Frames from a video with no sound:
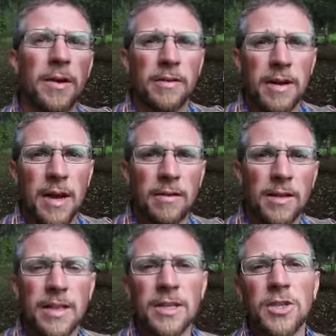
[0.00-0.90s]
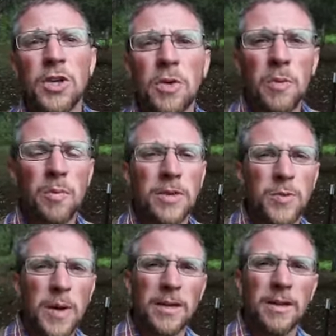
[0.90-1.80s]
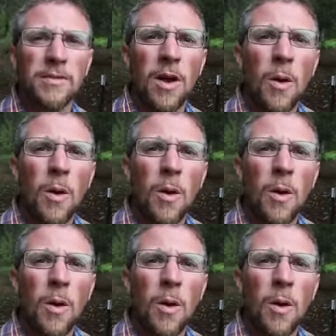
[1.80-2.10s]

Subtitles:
and around, and that's human perspective.